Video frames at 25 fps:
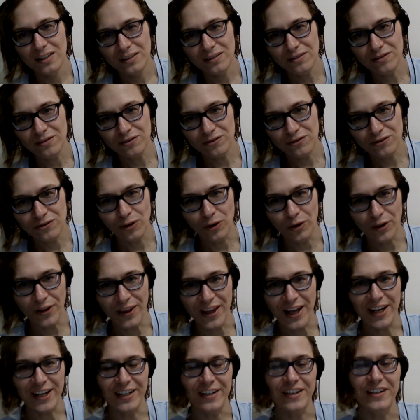for
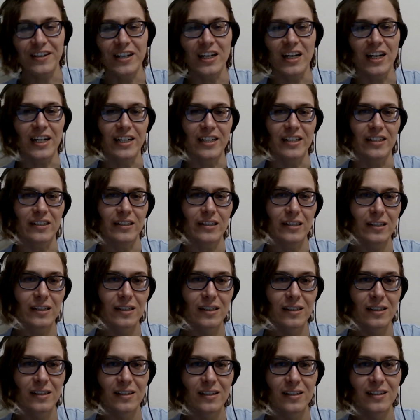that entire
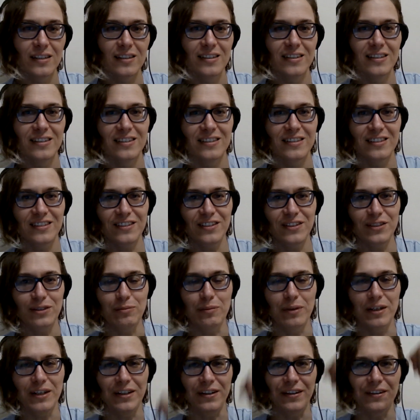2
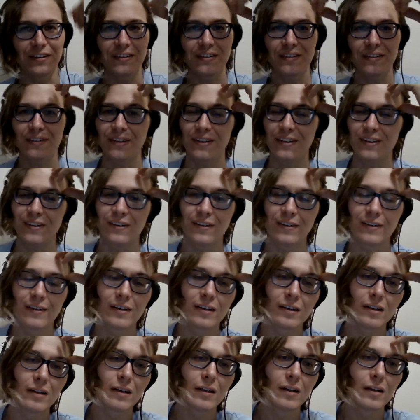months, and
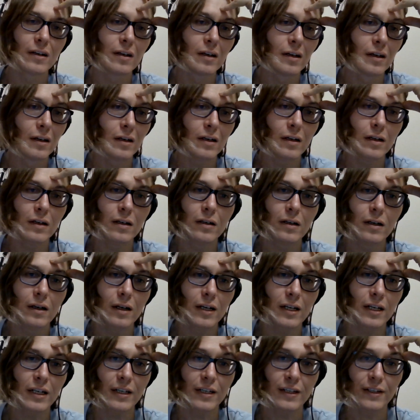
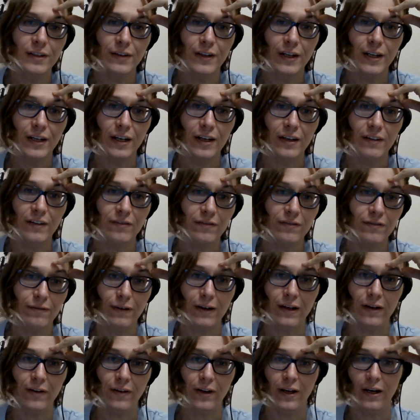then I
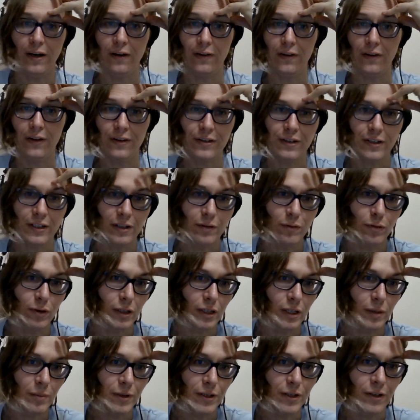found out that she'd
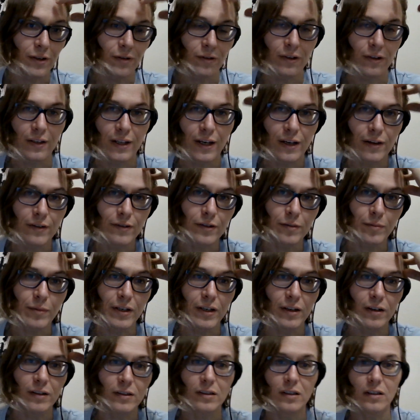really been doing that to me
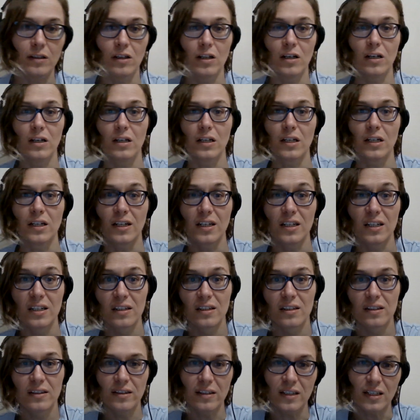all along.
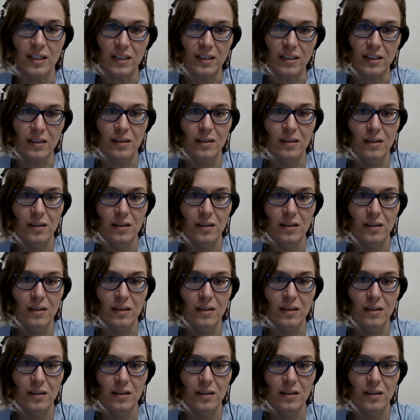That